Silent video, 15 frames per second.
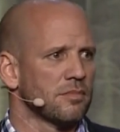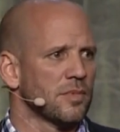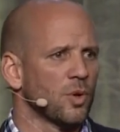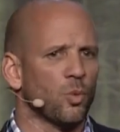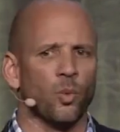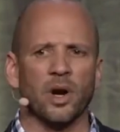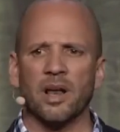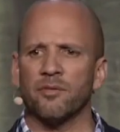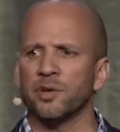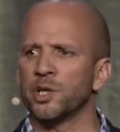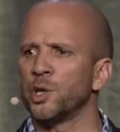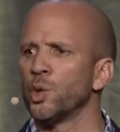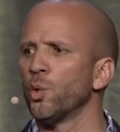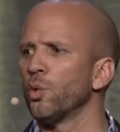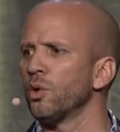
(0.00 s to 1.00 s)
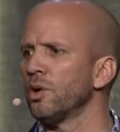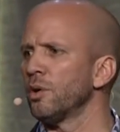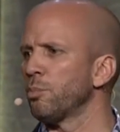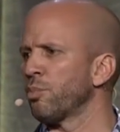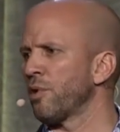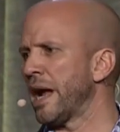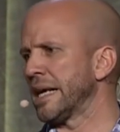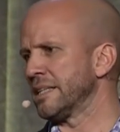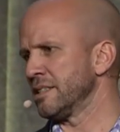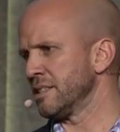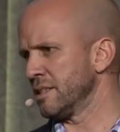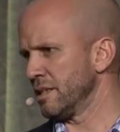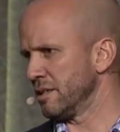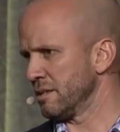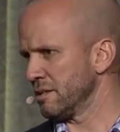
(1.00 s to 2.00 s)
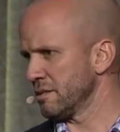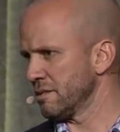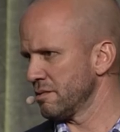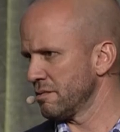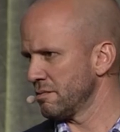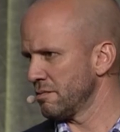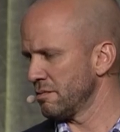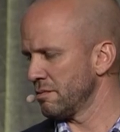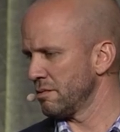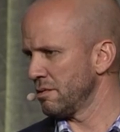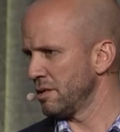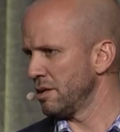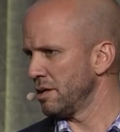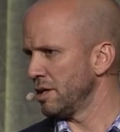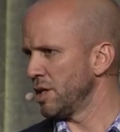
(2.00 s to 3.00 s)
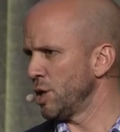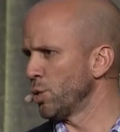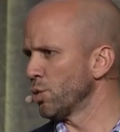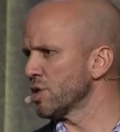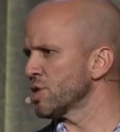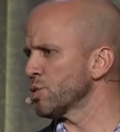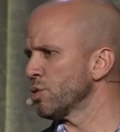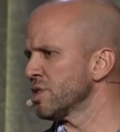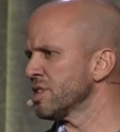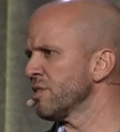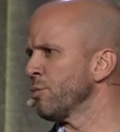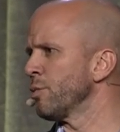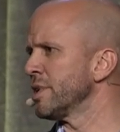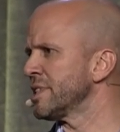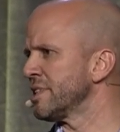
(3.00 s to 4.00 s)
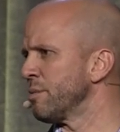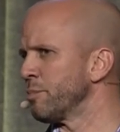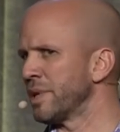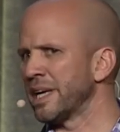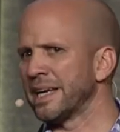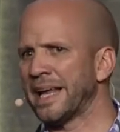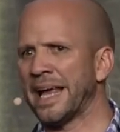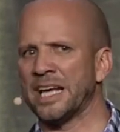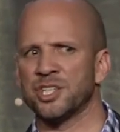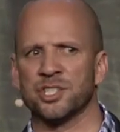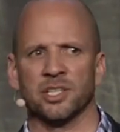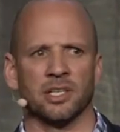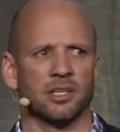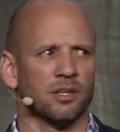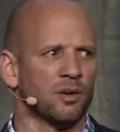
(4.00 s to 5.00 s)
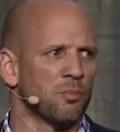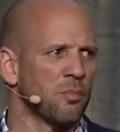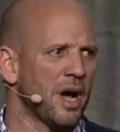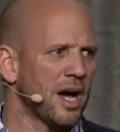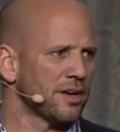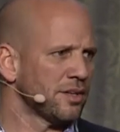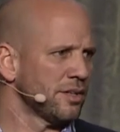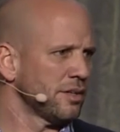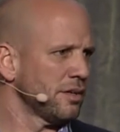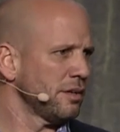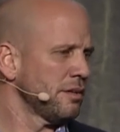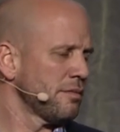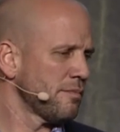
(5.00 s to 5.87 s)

whatever your practice is, your source of wisdom, be it ancient or modern,